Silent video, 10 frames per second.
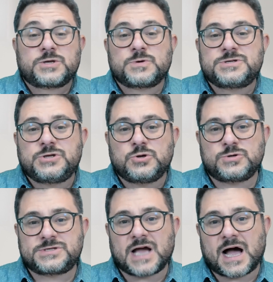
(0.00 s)
which was
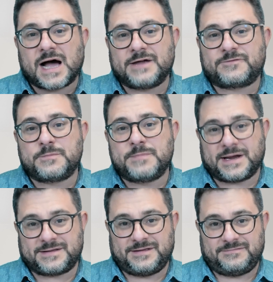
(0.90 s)
using
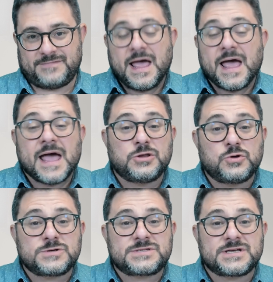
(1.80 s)
ivermectin
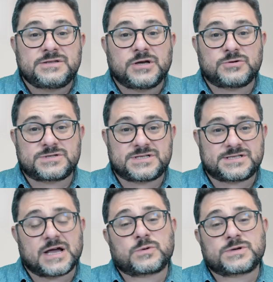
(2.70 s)
and using
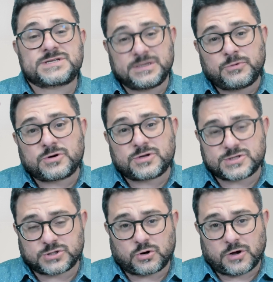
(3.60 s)
doses that were similar
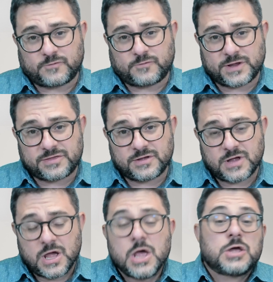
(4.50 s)
to start off
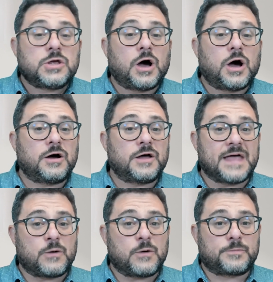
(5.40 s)
with,
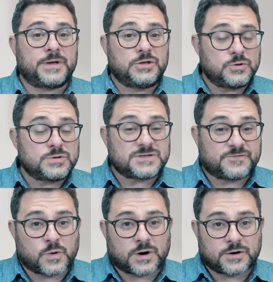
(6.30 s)
uh, that were being
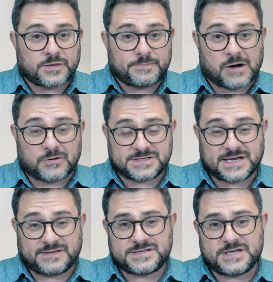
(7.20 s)
used for the
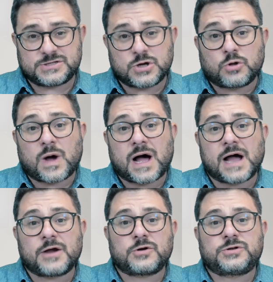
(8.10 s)
parasite disease, although
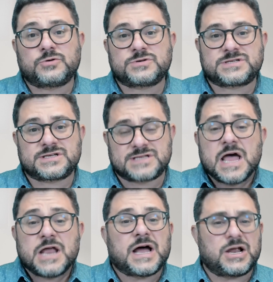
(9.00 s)
higher doses,
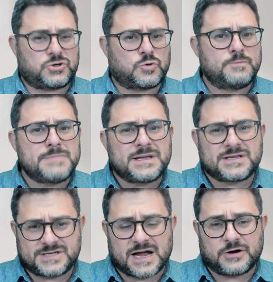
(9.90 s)
not
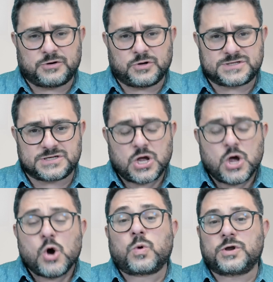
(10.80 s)
tremendously higher
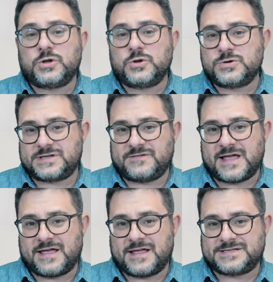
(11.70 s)
doses, were used
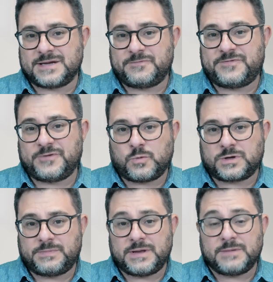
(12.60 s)
and, and some
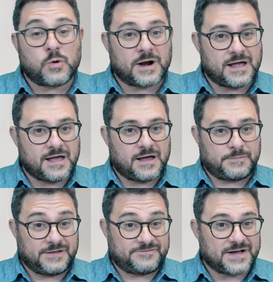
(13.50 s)
felt were to be more
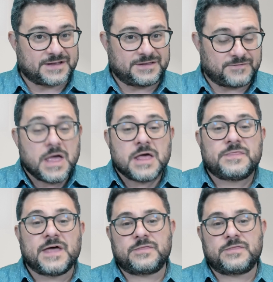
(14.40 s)
um, effective